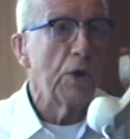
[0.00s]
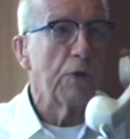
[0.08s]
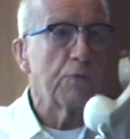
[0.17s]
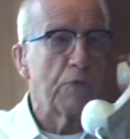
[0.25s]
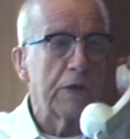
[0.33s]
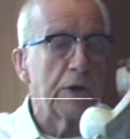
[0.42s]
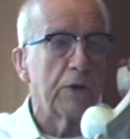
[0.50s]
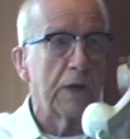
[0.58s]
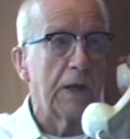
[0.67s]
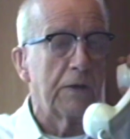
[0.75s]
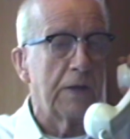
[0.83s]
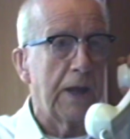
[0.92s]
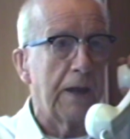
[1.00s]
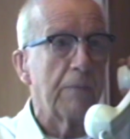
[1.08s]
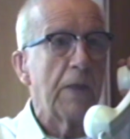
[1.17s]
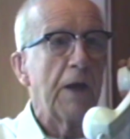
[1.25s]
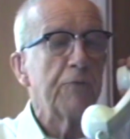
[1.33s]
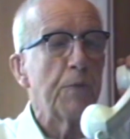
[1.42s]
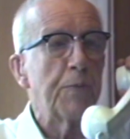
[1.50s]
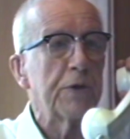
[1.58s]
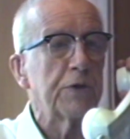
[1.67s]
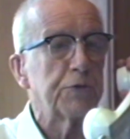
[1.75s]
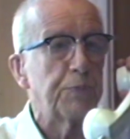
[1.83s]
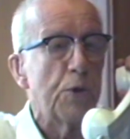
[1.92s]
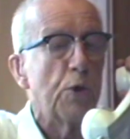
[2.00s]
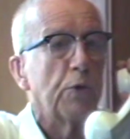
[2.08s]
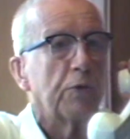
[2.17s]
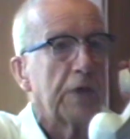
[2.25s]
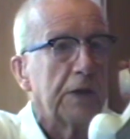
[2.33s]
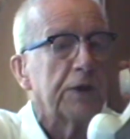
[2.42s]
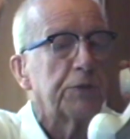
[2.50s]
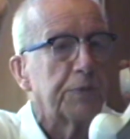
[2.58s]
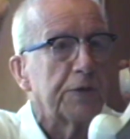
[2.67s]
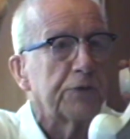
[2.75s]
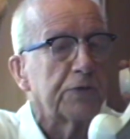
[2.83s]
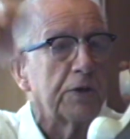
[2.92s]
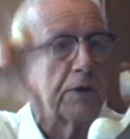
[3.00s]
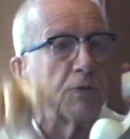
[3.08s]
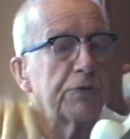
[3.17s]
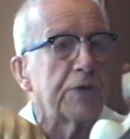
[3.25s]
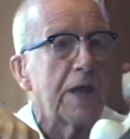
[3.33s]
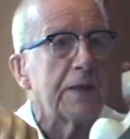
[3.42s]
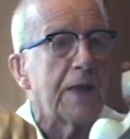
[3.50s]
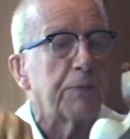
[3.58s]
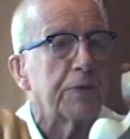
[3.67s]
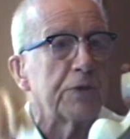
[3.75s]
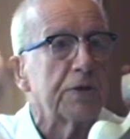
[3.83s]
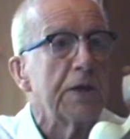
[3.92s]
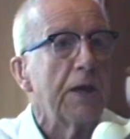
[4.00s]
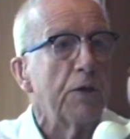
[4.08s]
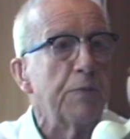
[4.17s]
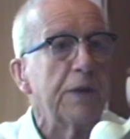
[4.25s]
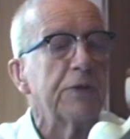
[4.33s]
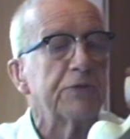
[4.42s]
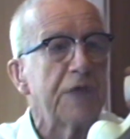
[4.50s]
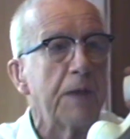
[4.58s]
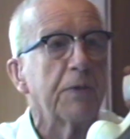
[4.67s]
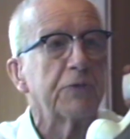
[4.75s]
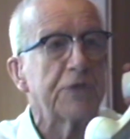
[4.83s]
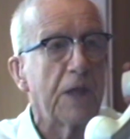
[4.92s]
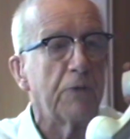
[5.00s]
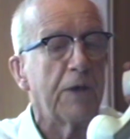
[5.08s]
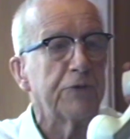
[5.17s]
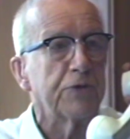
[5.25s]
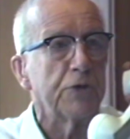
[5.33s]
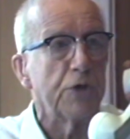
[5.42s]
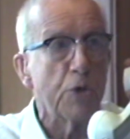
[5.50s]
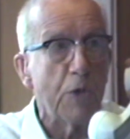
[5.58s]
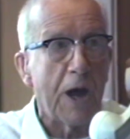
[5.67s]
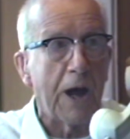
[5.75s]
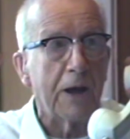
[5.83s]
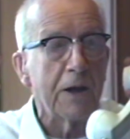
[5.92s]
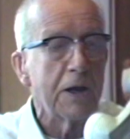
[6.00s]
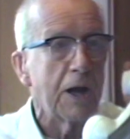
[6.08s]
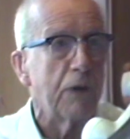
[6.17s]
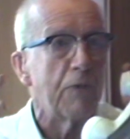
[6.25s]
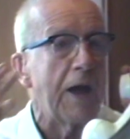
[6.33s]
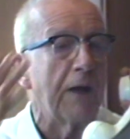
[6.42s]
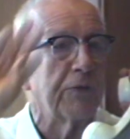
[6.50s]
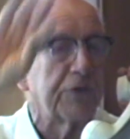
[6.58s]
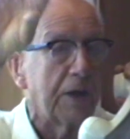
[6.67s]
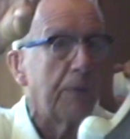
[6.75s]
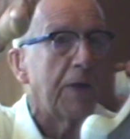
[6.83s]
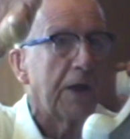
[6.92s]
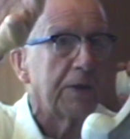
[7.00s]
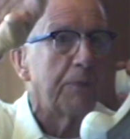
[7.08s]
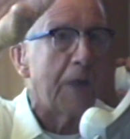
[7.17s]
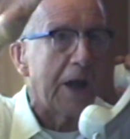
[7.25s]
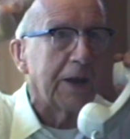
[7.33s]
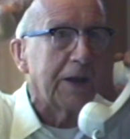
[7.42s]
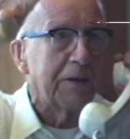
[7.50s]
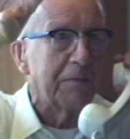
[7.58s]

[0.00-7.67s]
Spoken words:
when you're in there, if you put a spoon in this position and just stay in that position, it'd be in the same acceleration you are around some other body.